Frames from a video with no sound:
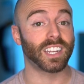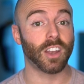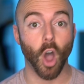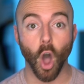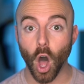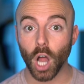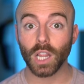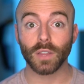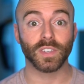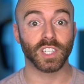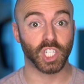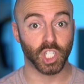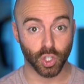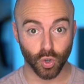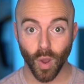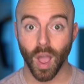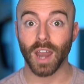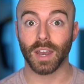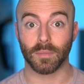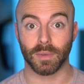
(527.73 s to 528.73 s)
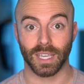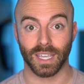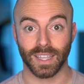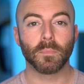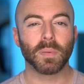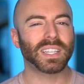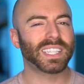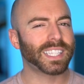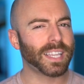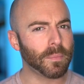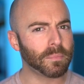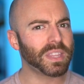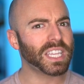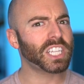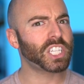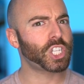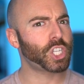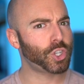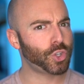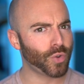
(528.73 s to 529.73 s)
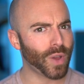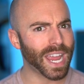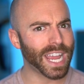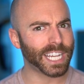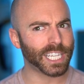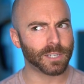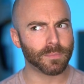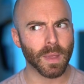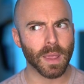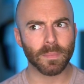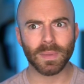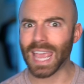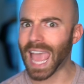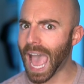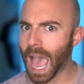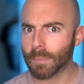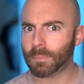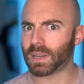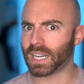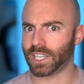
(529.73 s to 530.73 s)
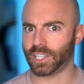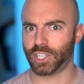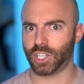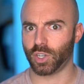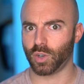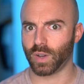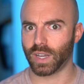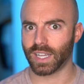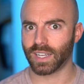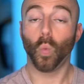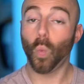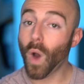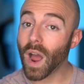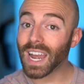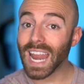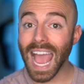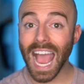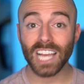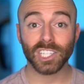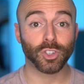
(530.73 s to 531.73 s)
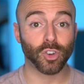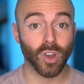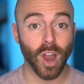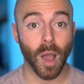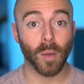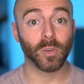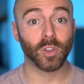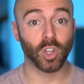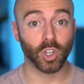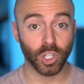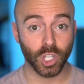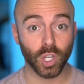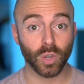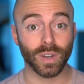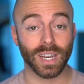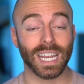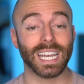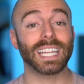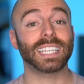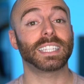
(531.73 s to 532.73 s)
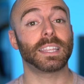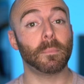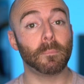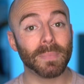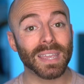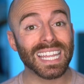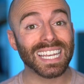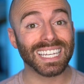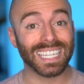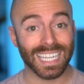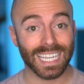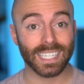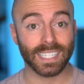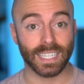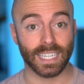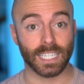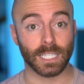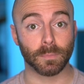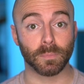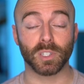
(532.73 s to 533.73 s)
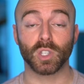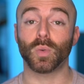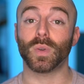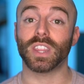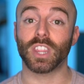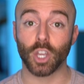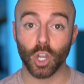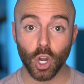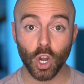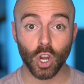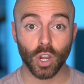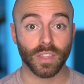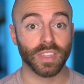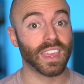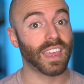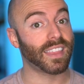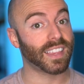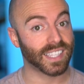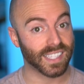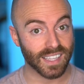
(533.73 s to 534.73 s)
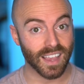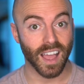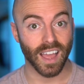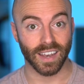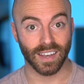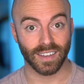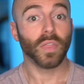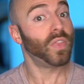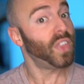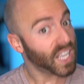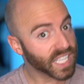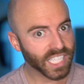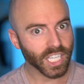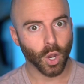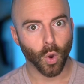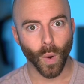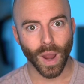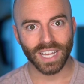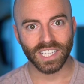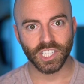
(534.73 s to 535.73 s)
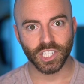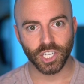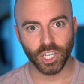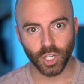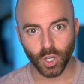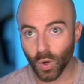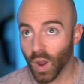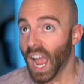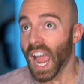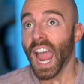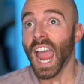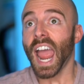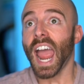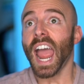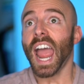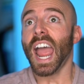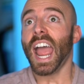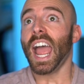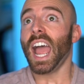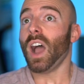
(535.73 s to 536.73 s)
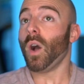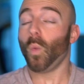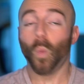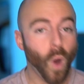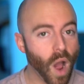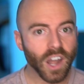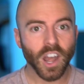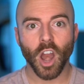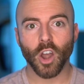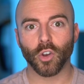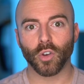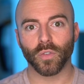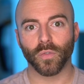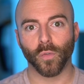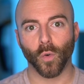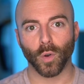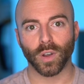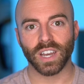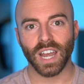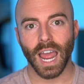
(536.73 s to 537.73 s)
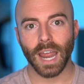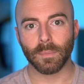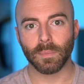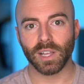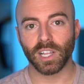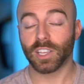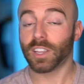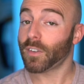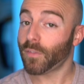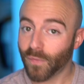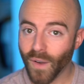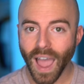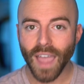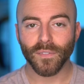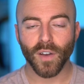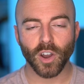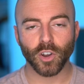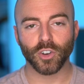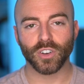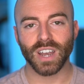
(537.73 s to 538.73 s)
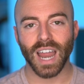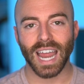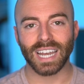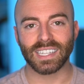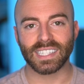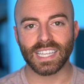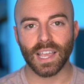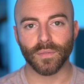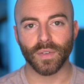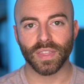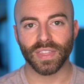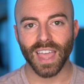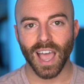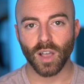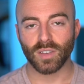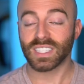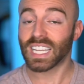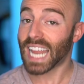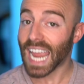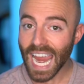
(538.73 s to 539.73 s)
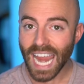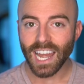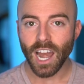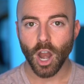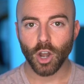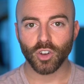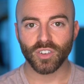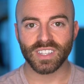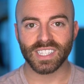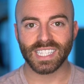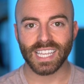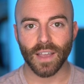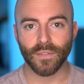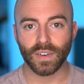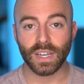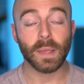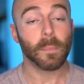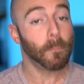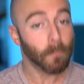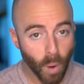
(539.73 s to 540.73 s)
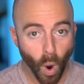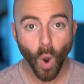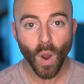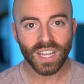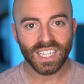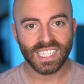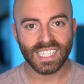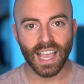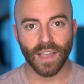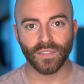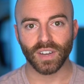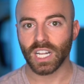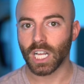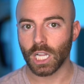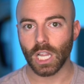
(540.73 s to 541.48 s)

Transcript: in all of astronomy, but something strange may be happening to it. One astronomical unit is the mean distance between the Earth and the Sun. This equates to 149,597,870.7